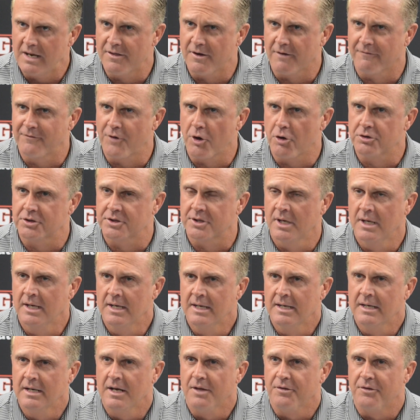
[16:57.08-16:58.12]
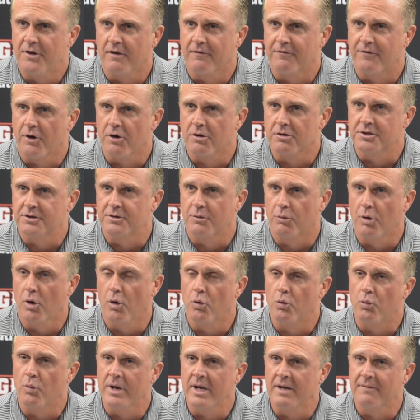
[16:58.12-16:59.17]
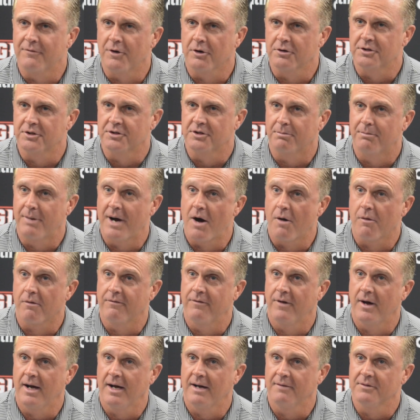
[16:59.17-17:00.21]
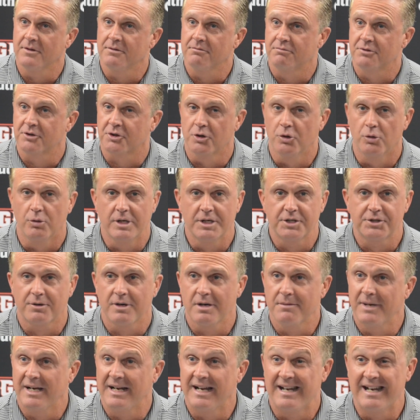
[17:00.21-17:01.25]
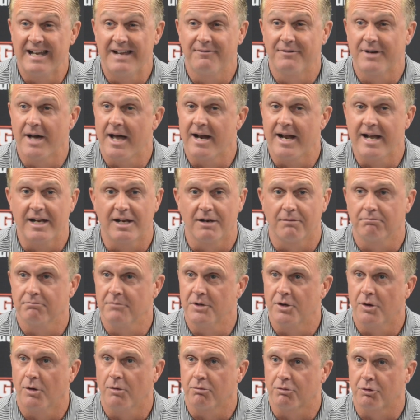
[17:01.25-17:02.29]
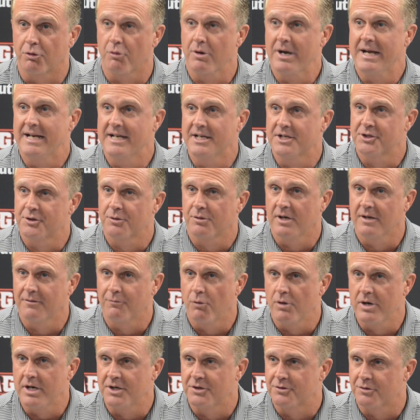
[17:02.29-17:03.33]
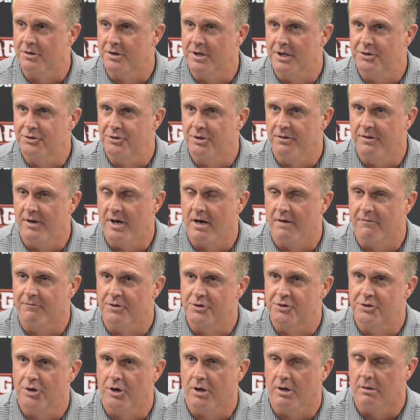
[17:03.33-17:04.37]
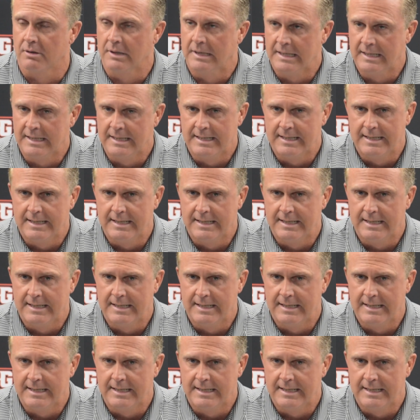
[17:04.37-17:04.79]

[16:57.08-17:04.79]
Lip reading: their first road win versus the Power Five in school history, man. And they've got a great history of winning tradition there for sure,